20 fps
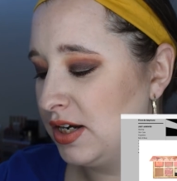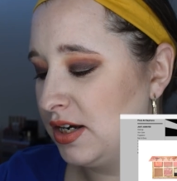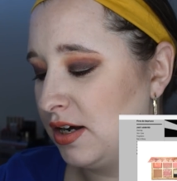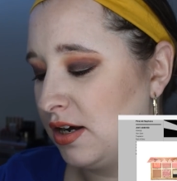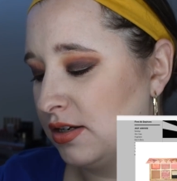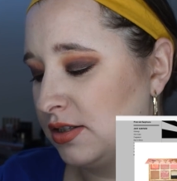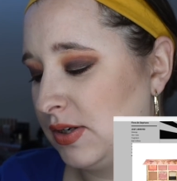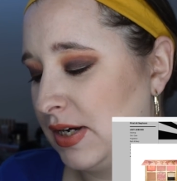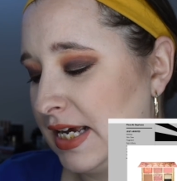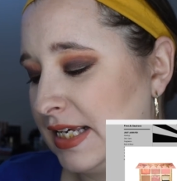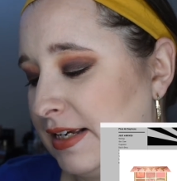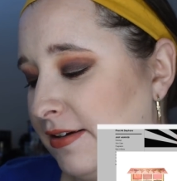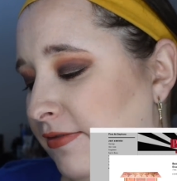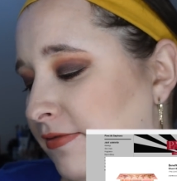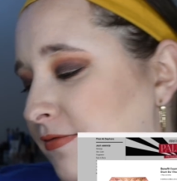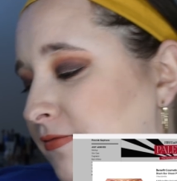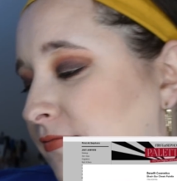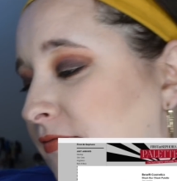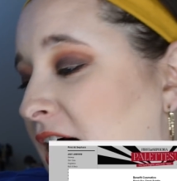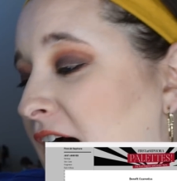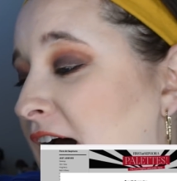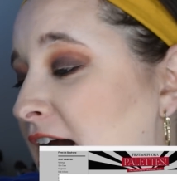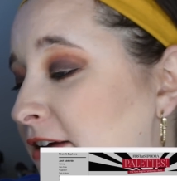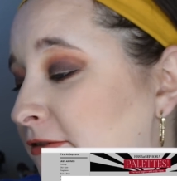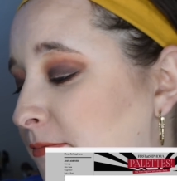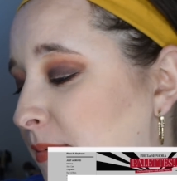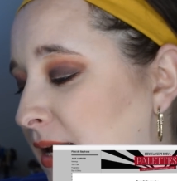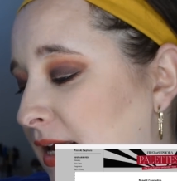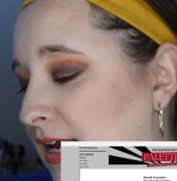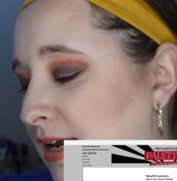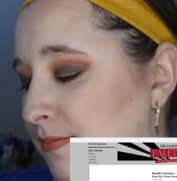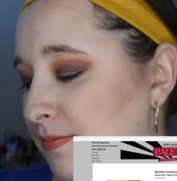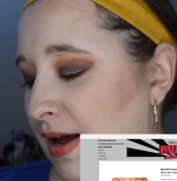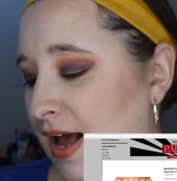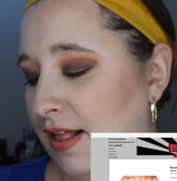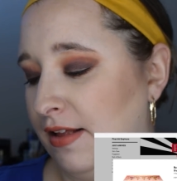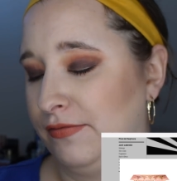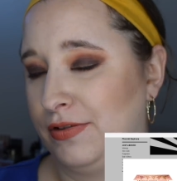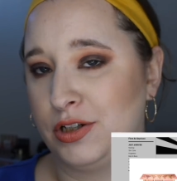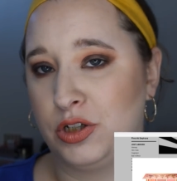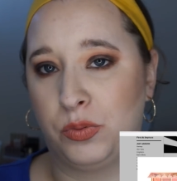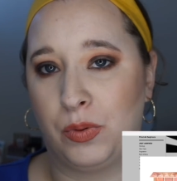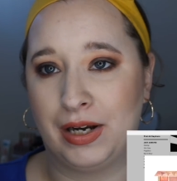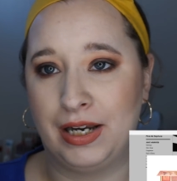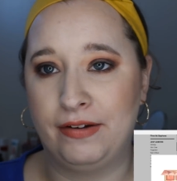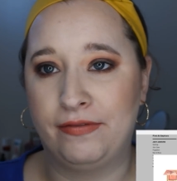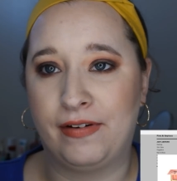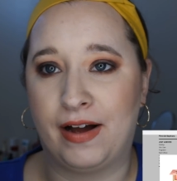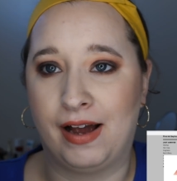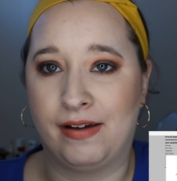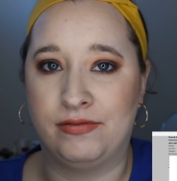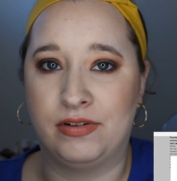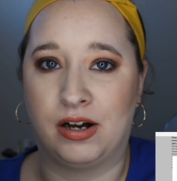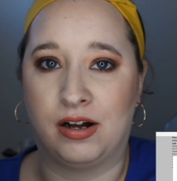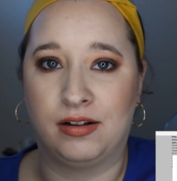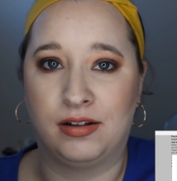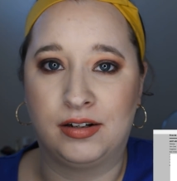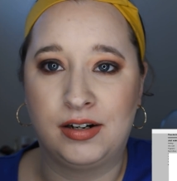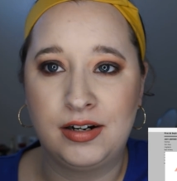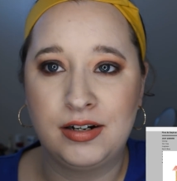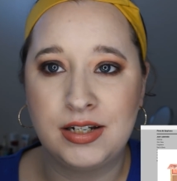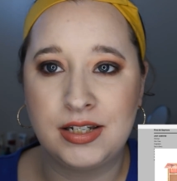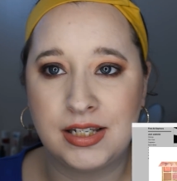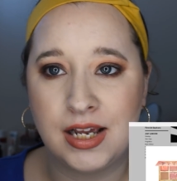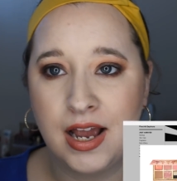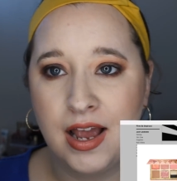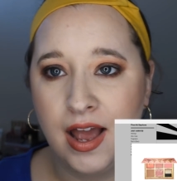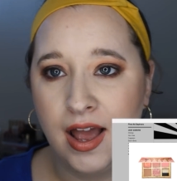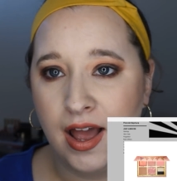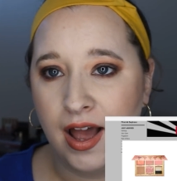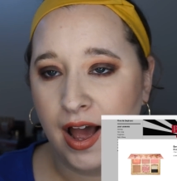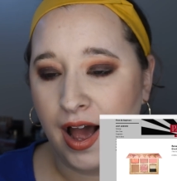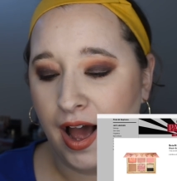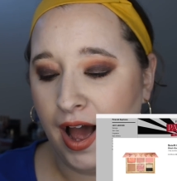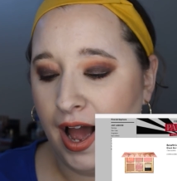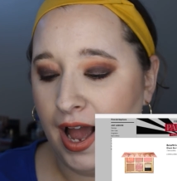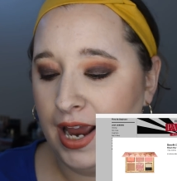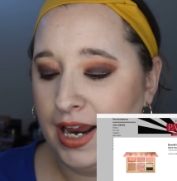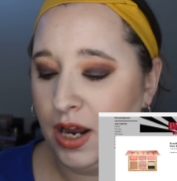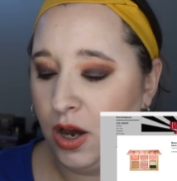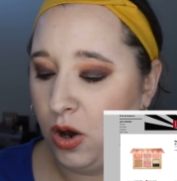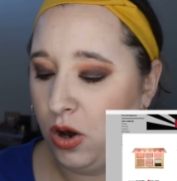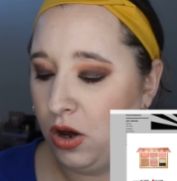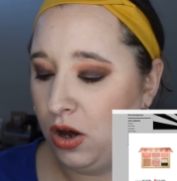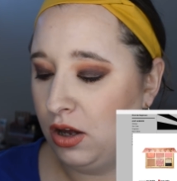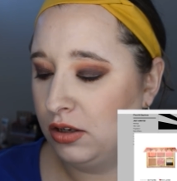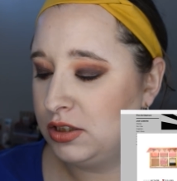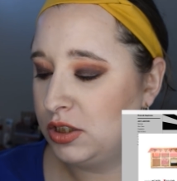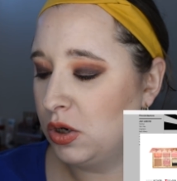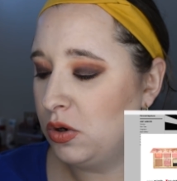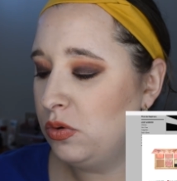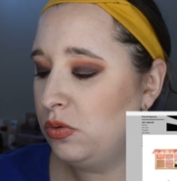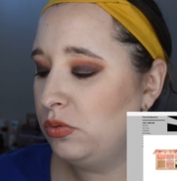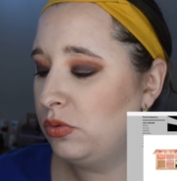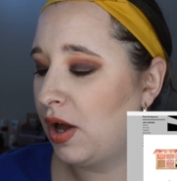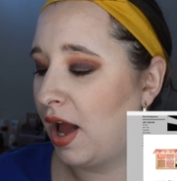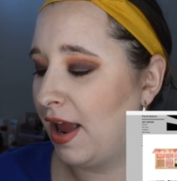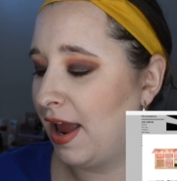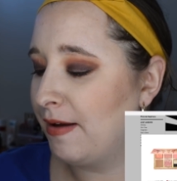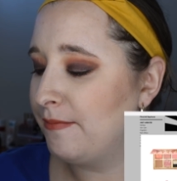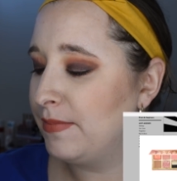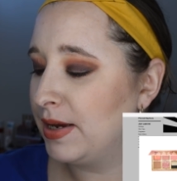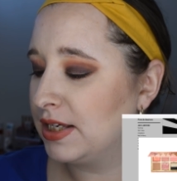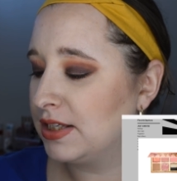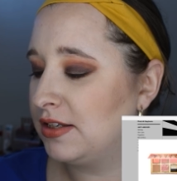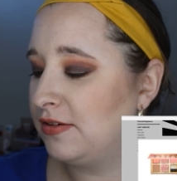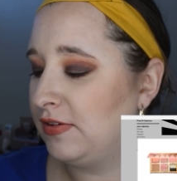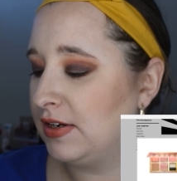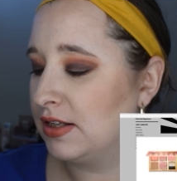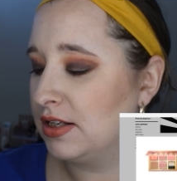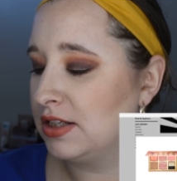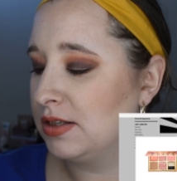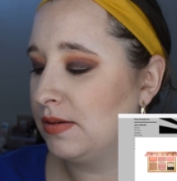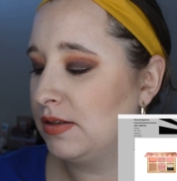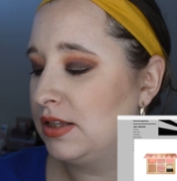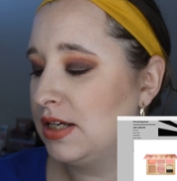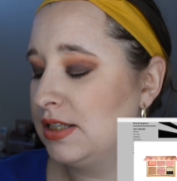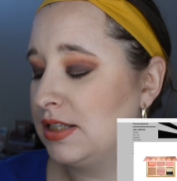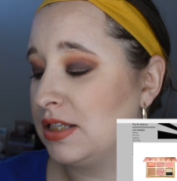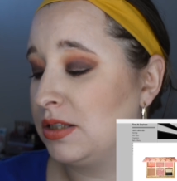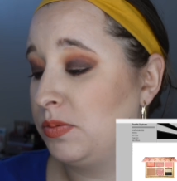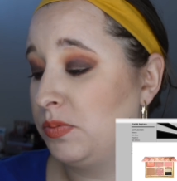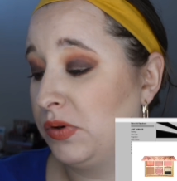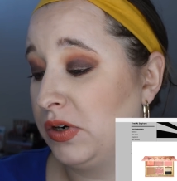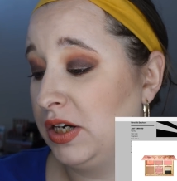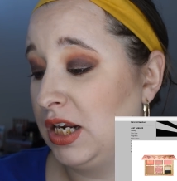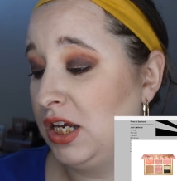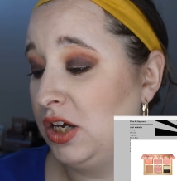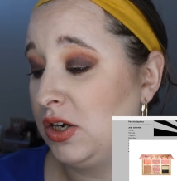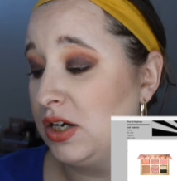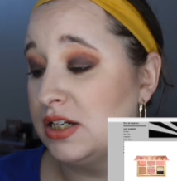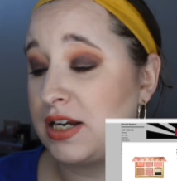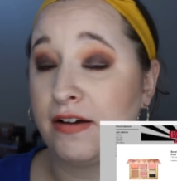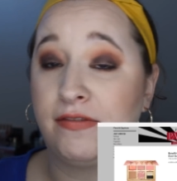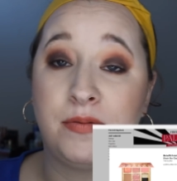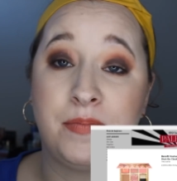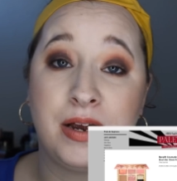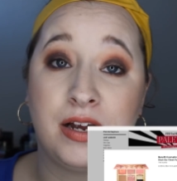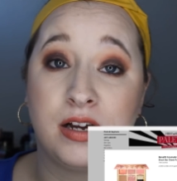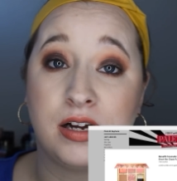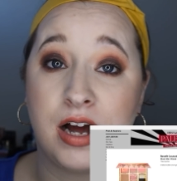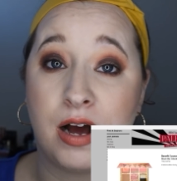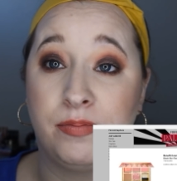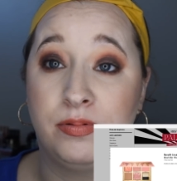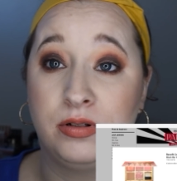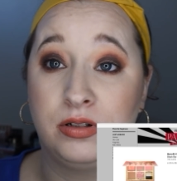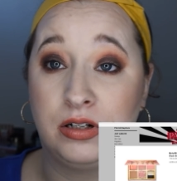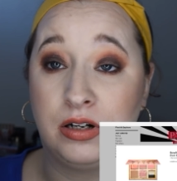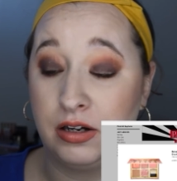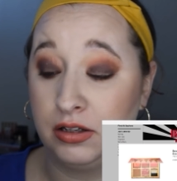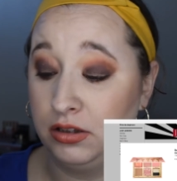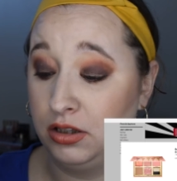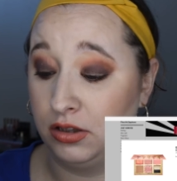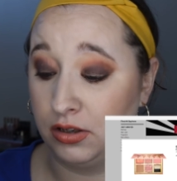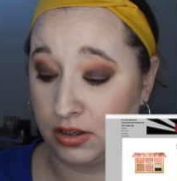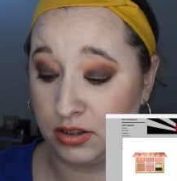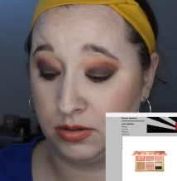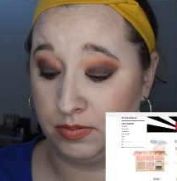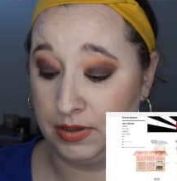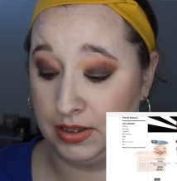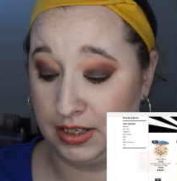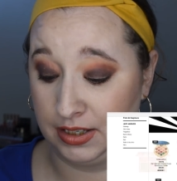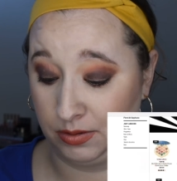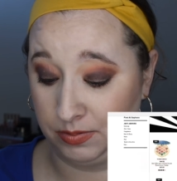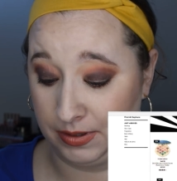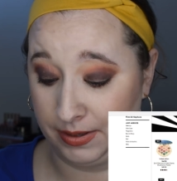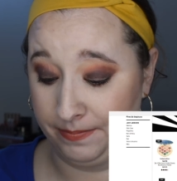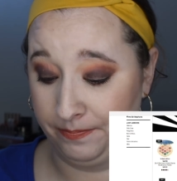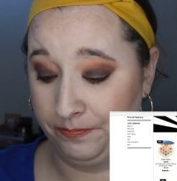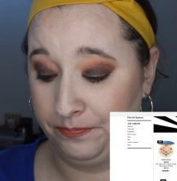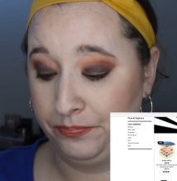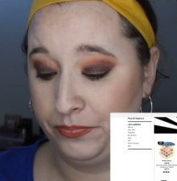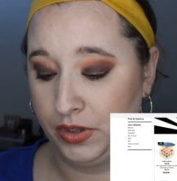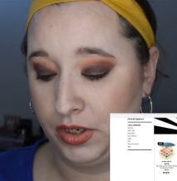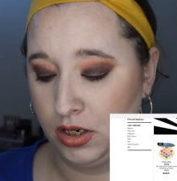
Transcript: also has a 5-pan palette for $25. I have mixed feelings about this. It's pretty. You could definitely make a couple good looks with this one.